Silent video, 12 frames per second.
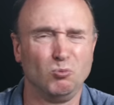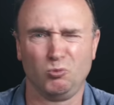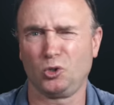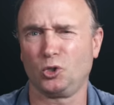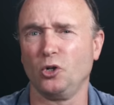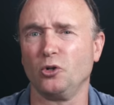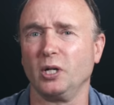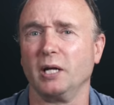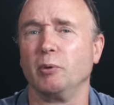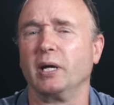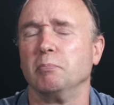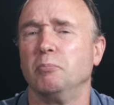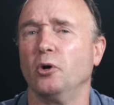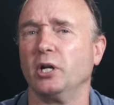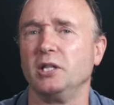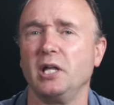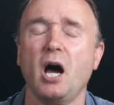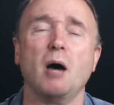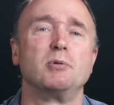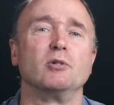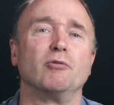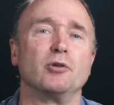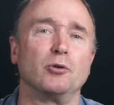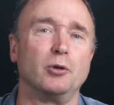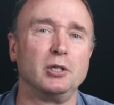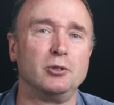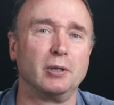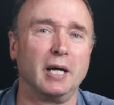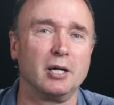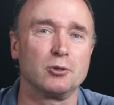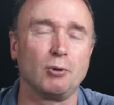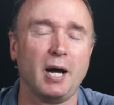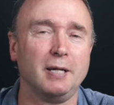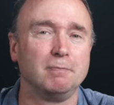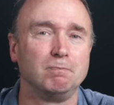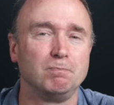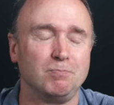Certainly we can put in the option for 32 gigs, right?